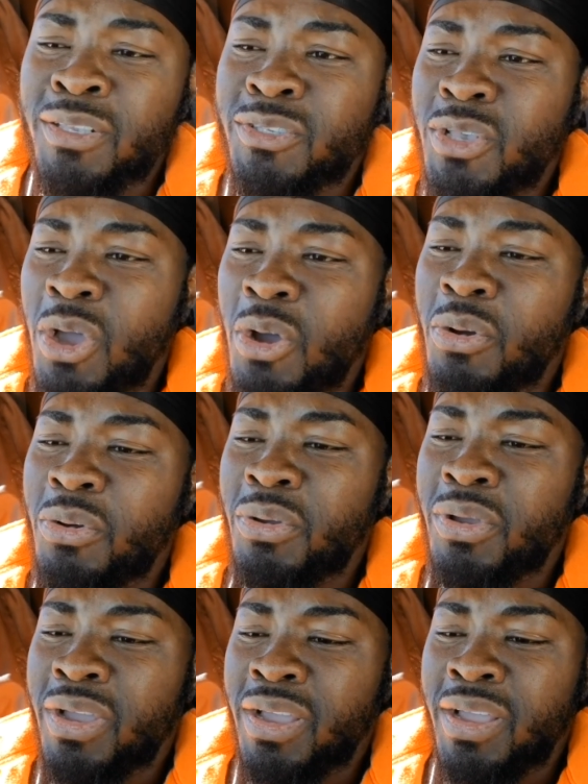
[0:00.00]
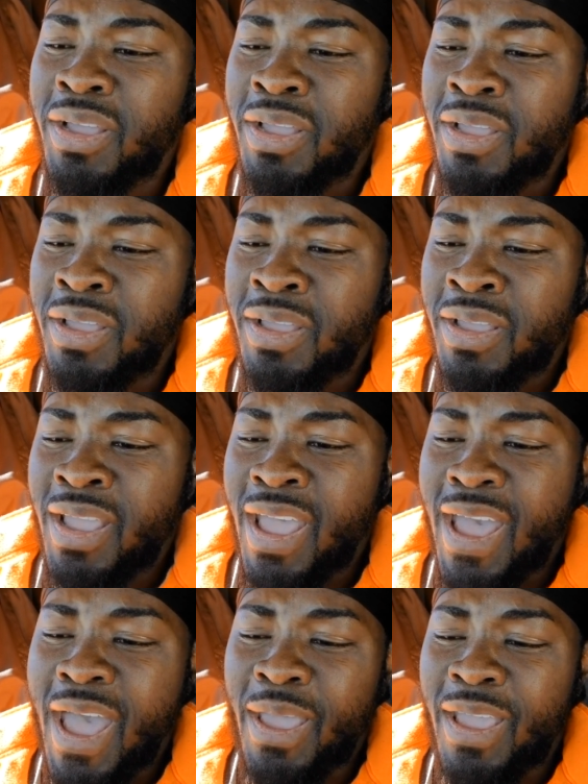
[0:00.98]
So
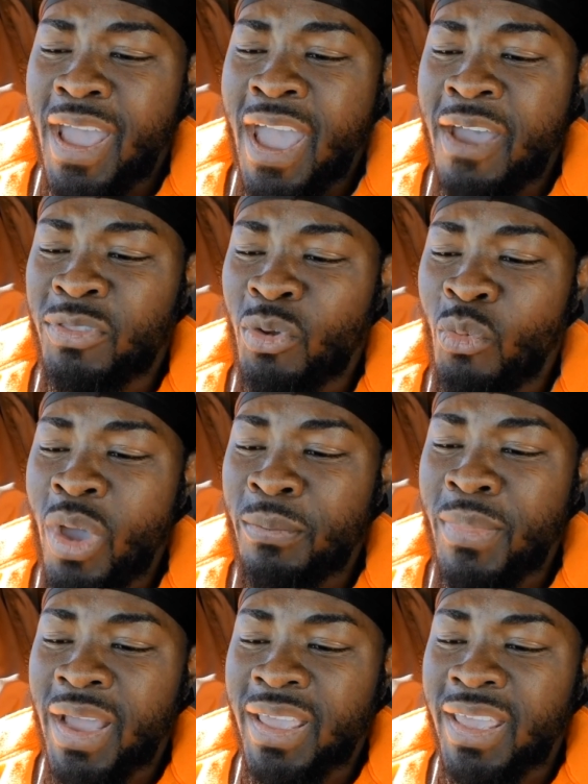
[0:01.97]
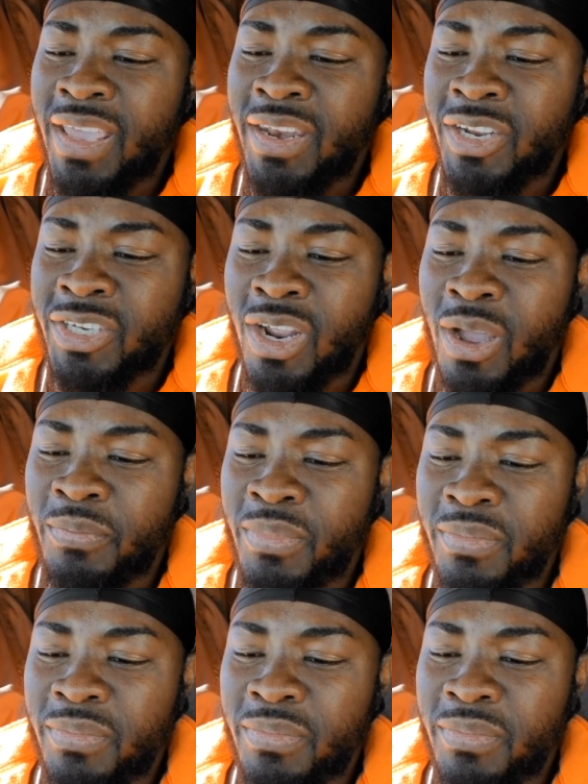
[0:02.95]
I I have to went back in the shop,